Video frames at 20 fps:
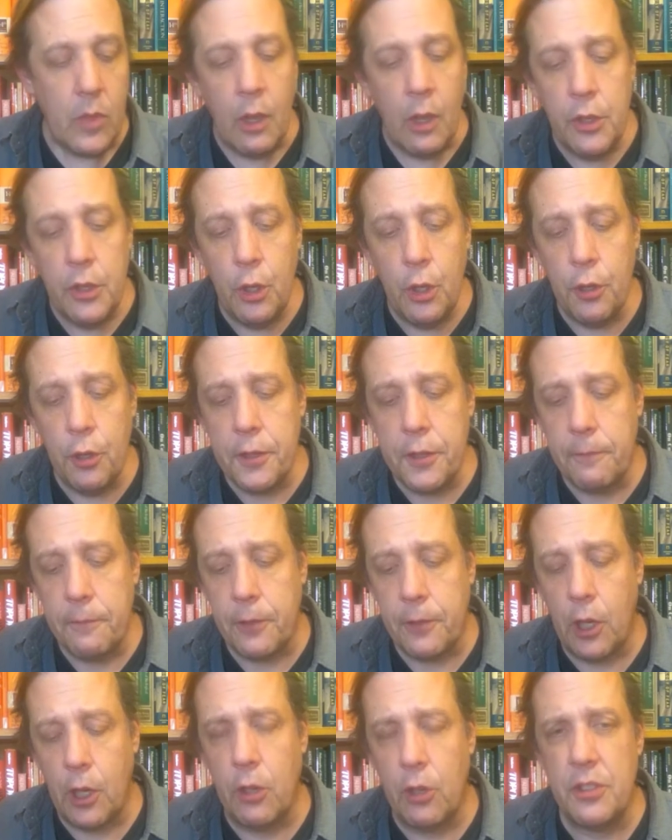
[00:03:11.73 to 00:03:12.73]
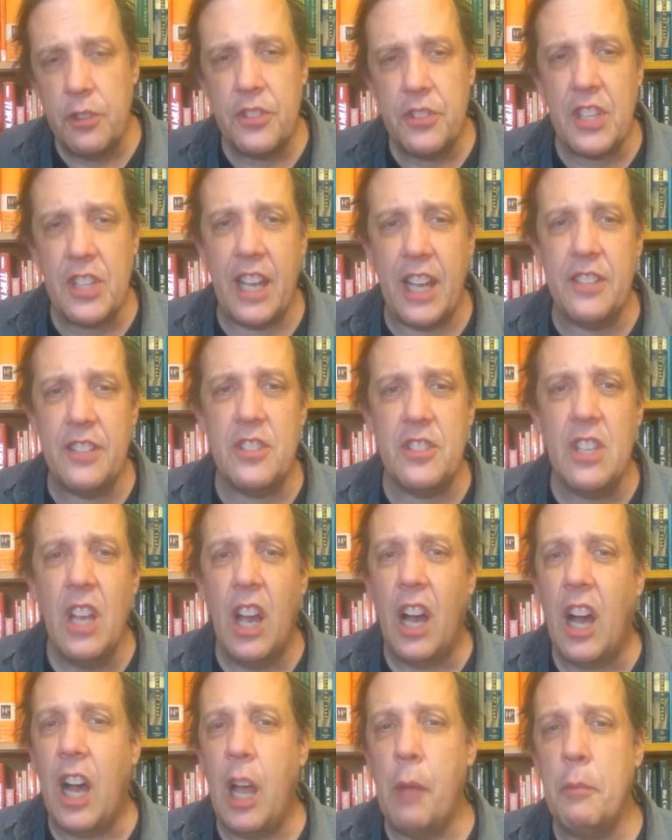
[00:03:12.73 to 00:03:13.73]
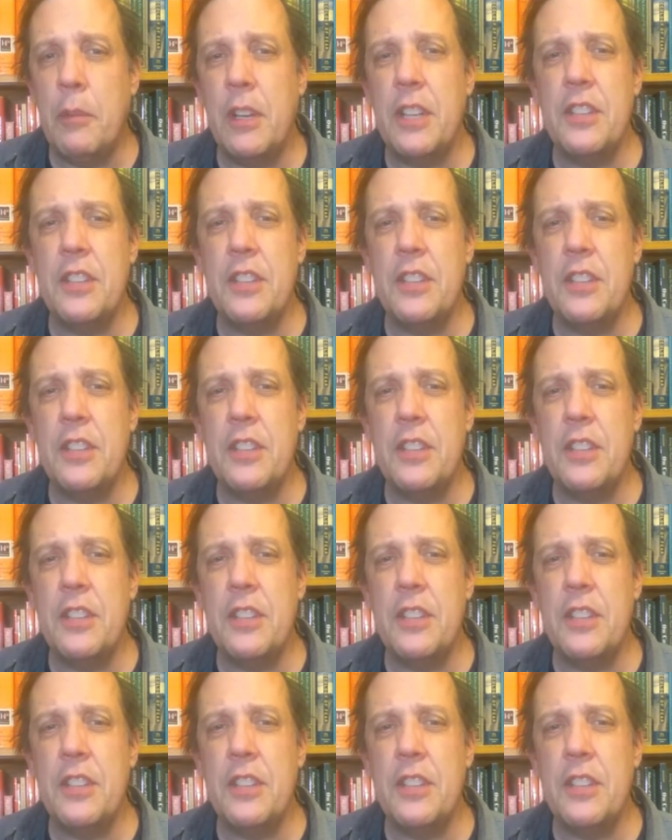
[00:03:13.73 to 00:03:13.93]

Euthyphro says, I'm going